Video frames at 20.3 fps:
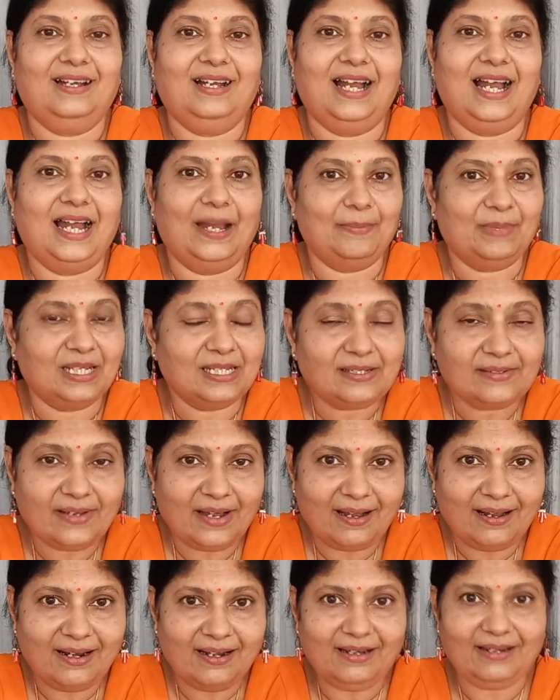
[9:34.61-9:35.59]
am, is,
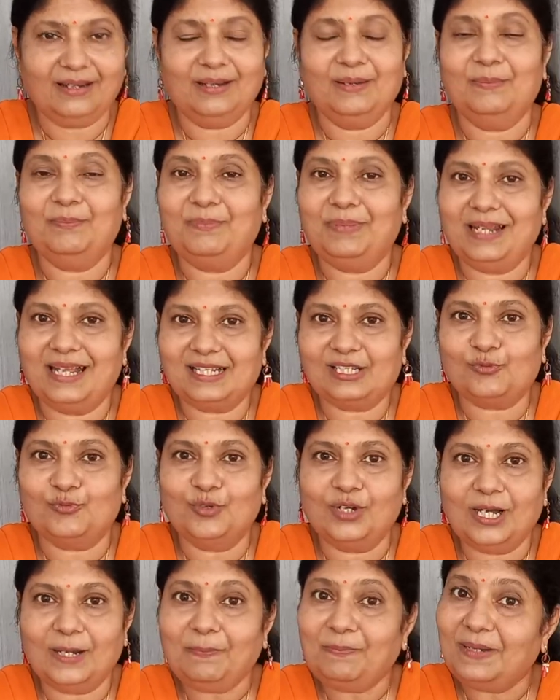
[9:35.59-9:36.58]
are plus
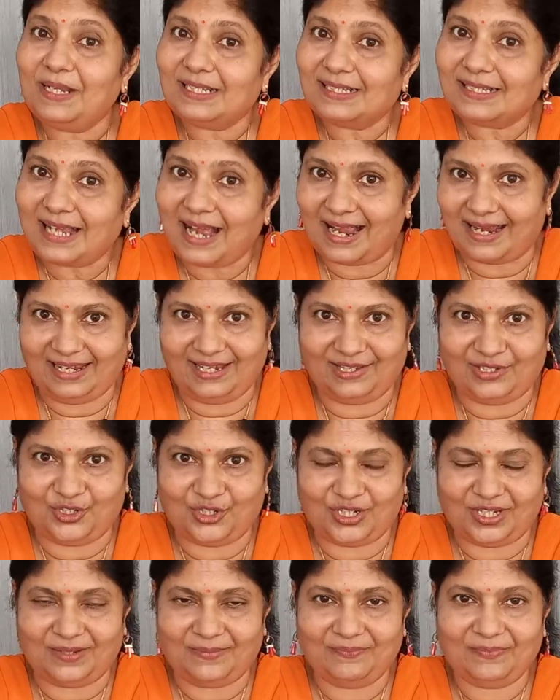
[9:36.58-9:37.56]
verb plus
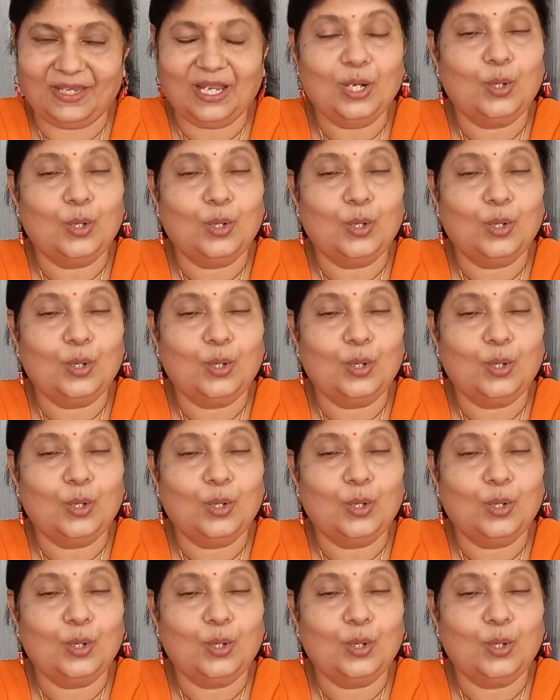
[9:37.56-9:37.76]
ing,